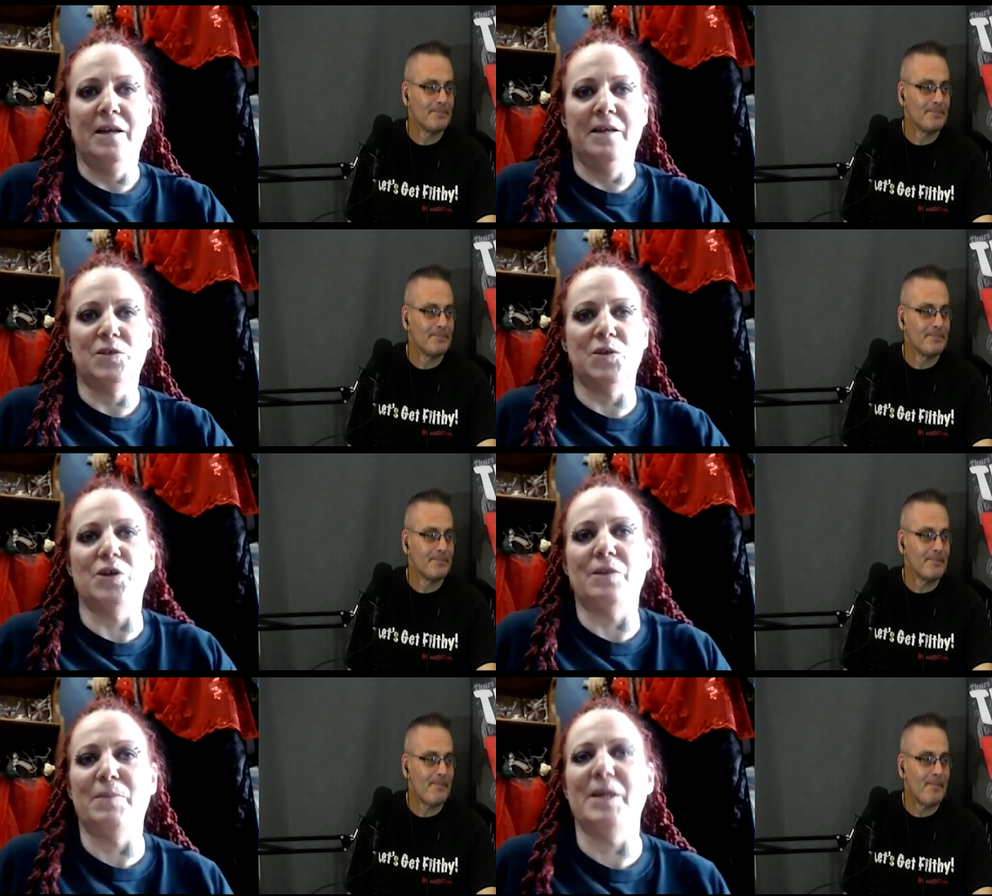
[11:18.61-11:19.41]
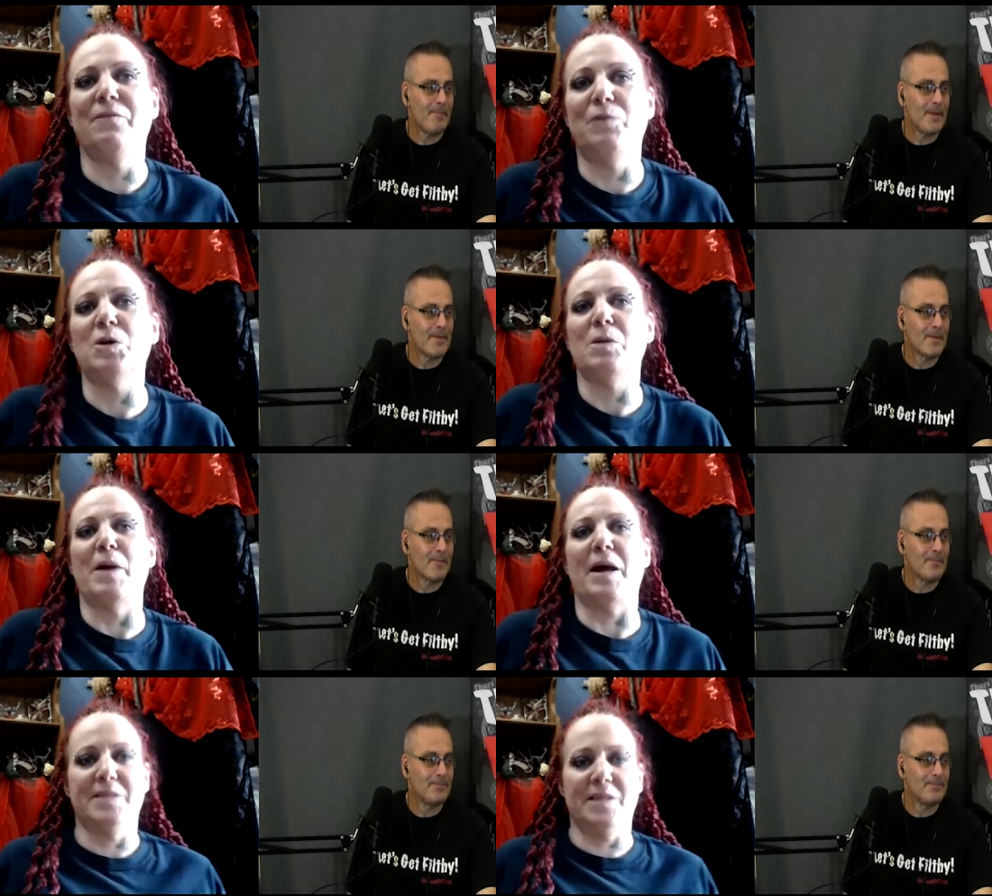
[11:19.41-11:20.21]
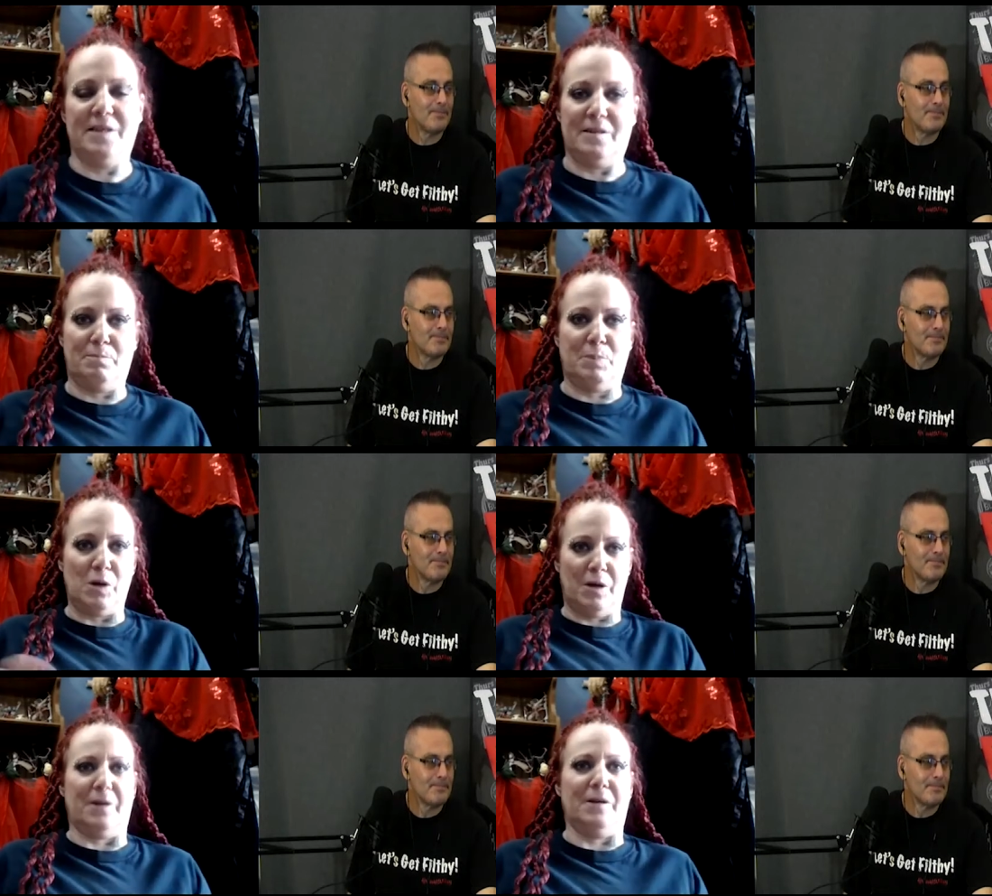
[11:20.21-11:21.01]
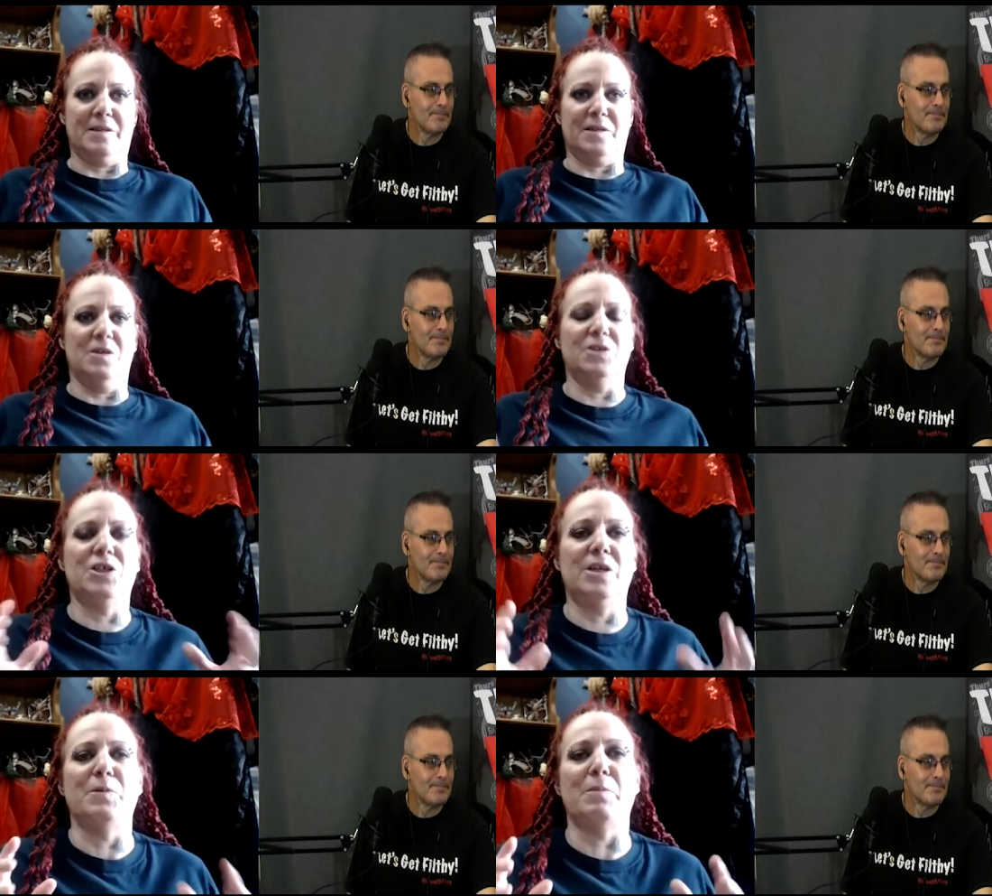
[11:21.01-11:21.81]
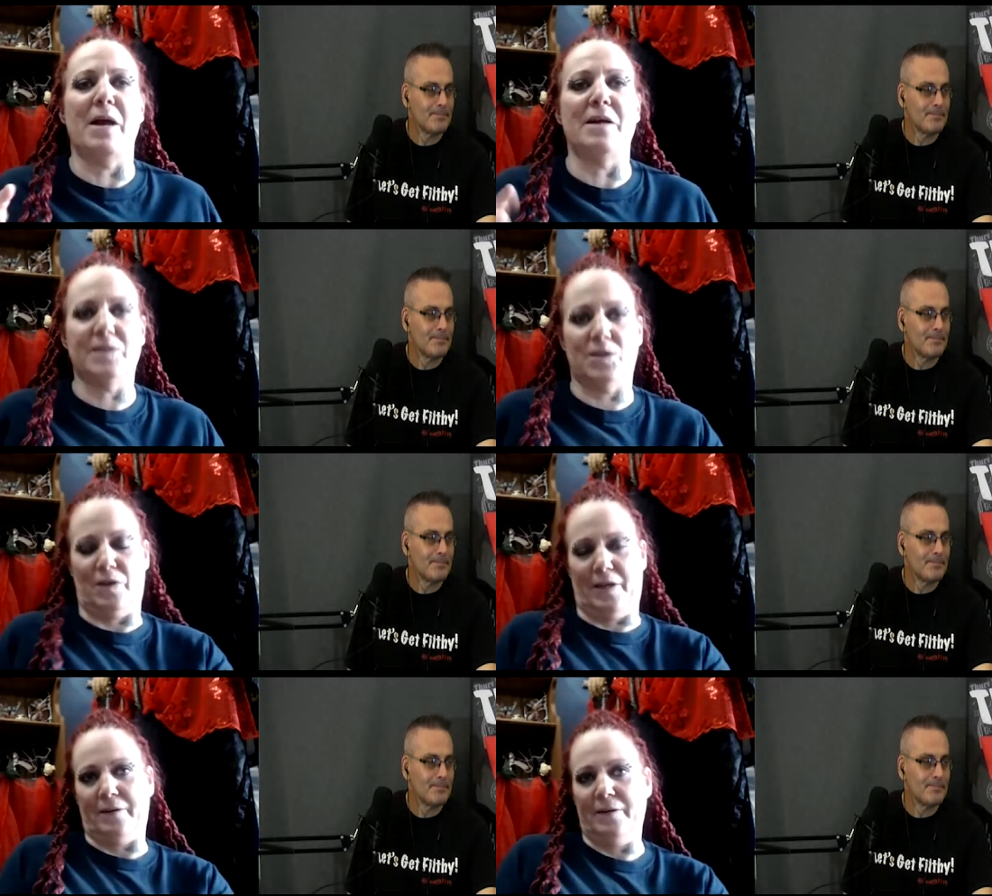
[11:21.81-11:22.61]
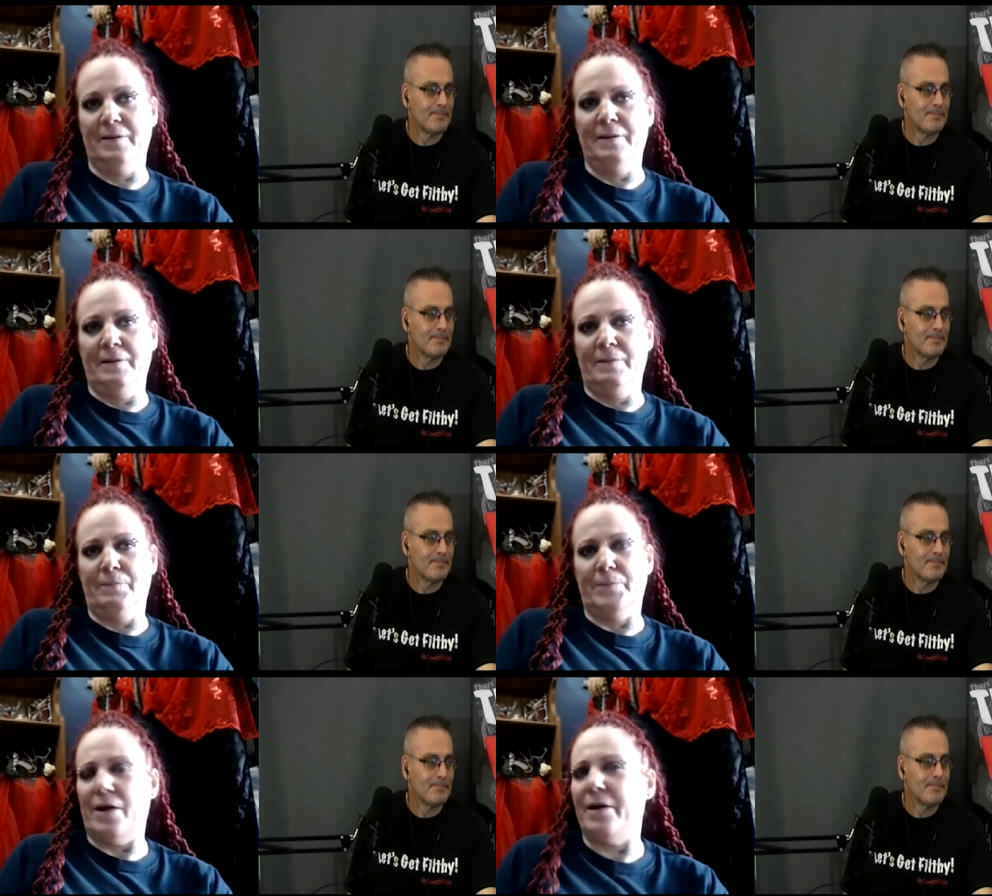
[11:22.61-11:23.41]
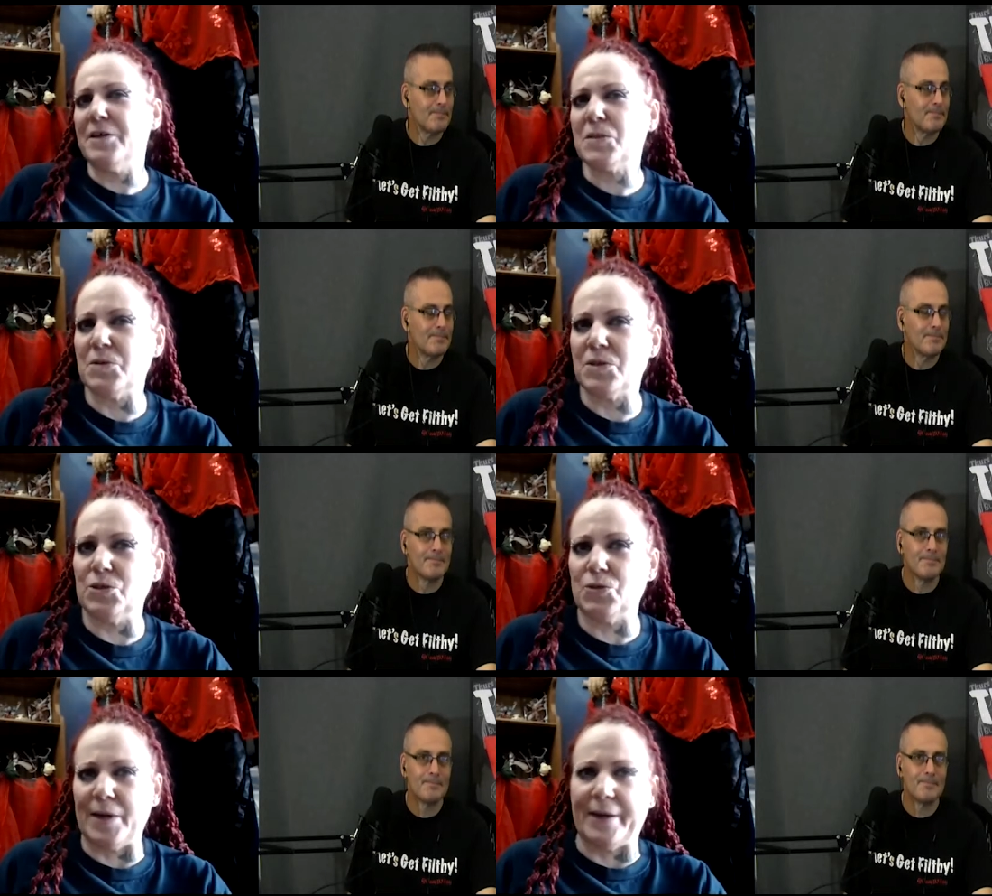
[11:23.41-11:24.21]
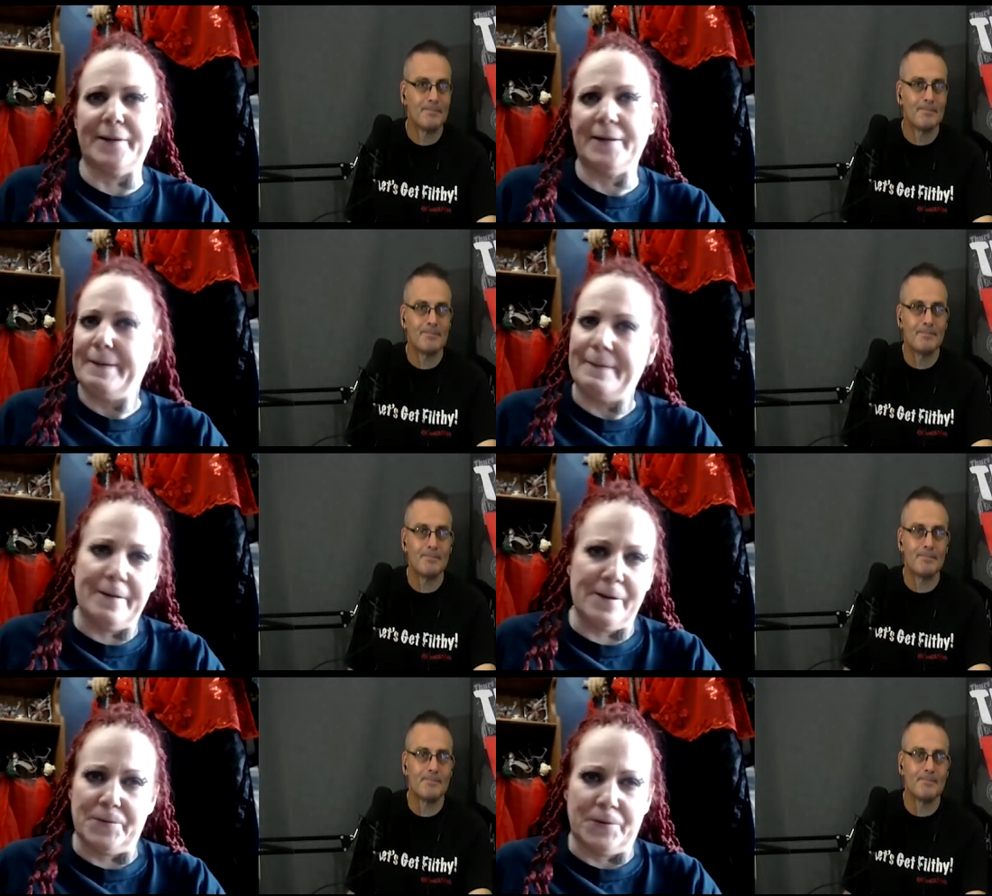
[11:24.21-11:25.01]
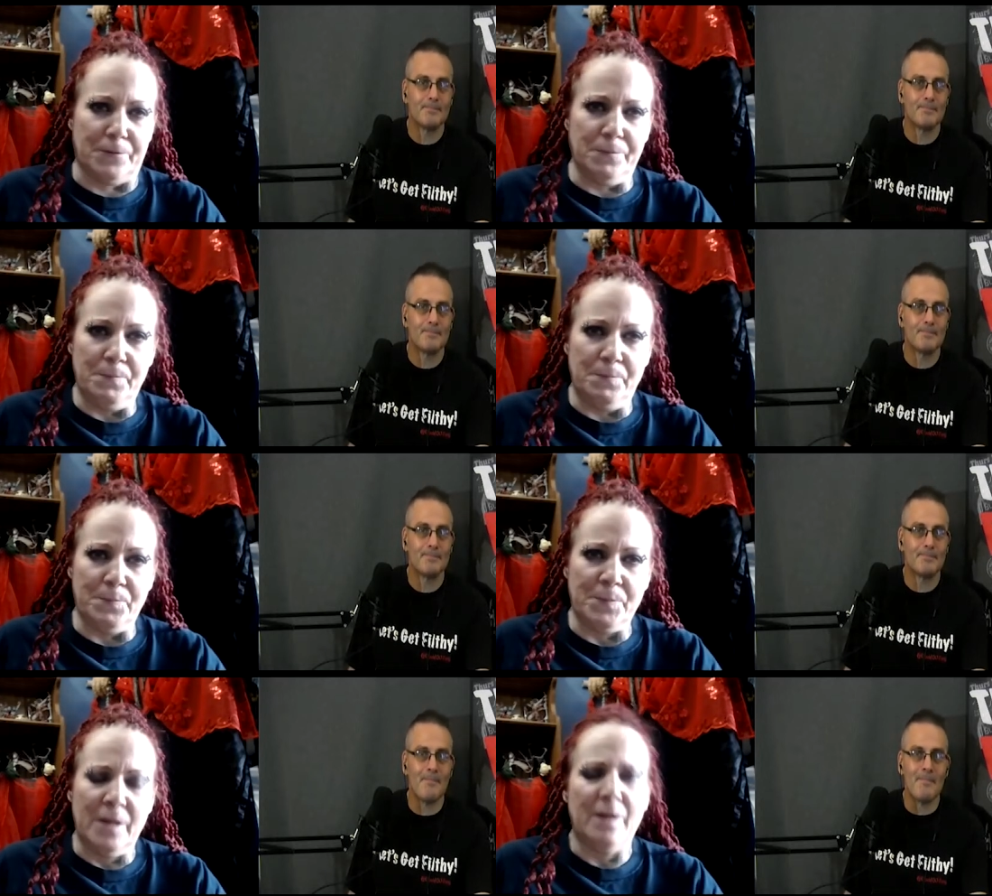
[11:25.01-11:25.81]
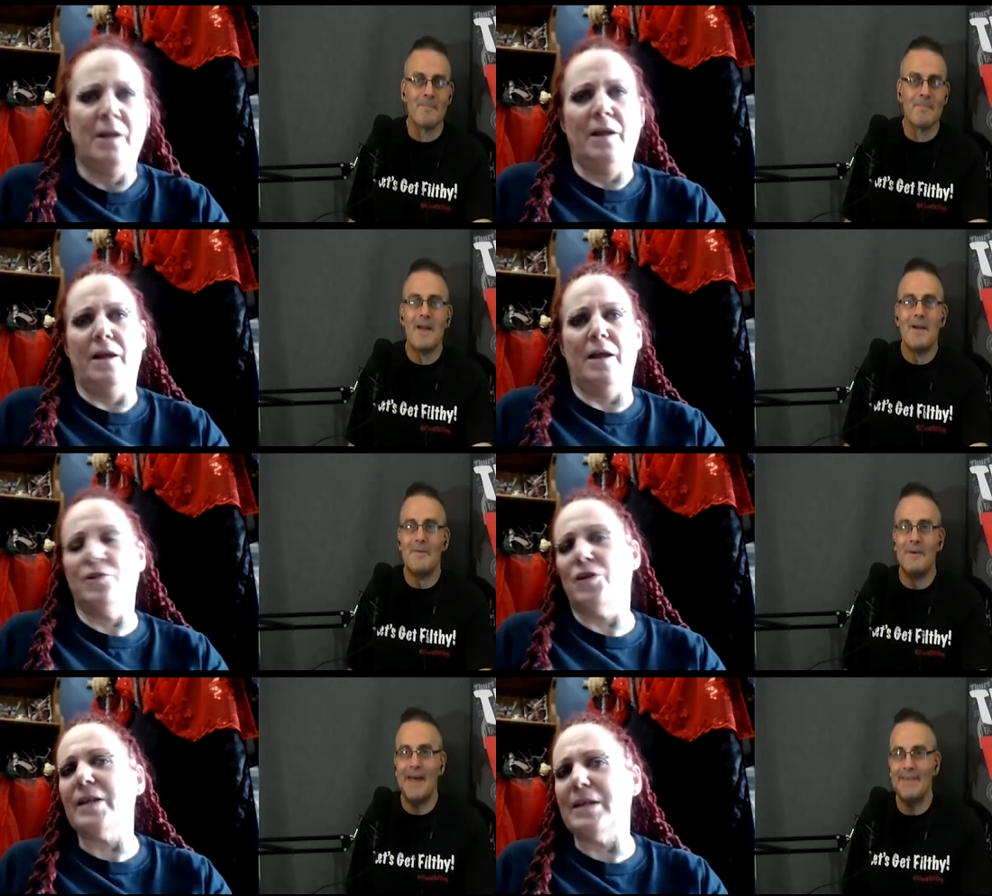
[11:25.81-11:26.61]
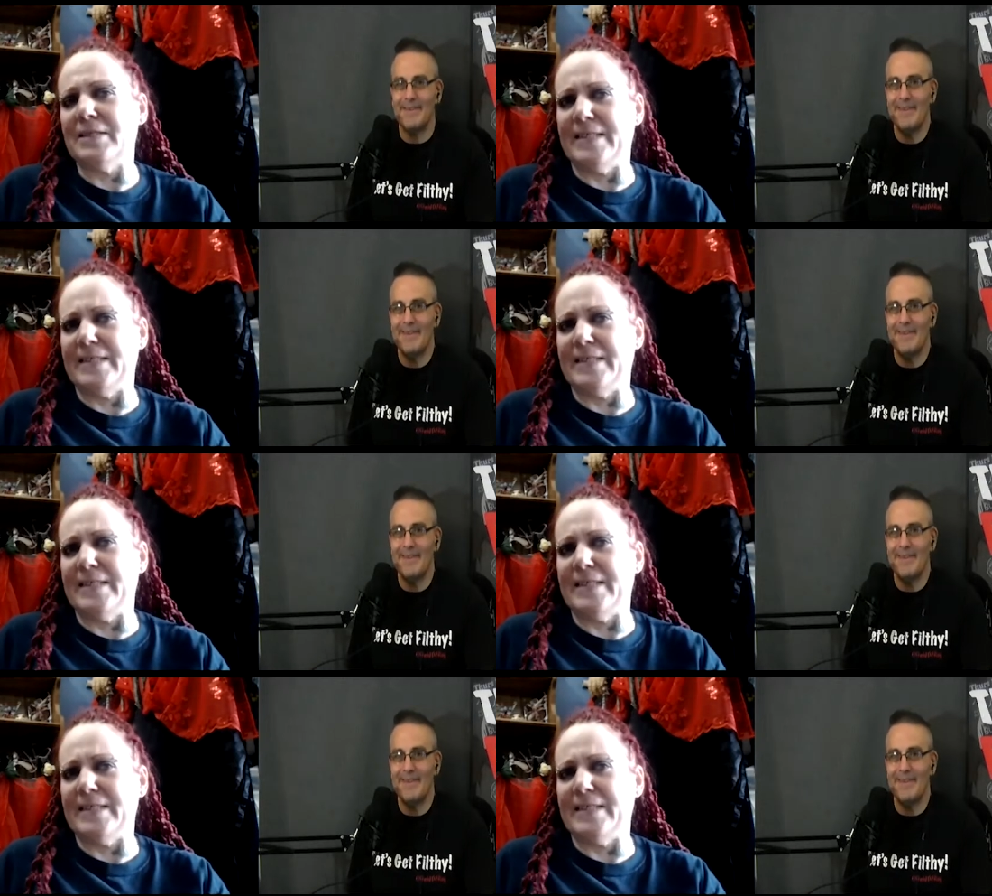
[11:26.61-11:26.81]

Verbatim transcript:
Speaker 1: So you can be full capacity in a bar as long as you keep your mask on. Now, how you're supposed to drink, I don't know. And you're not allowed to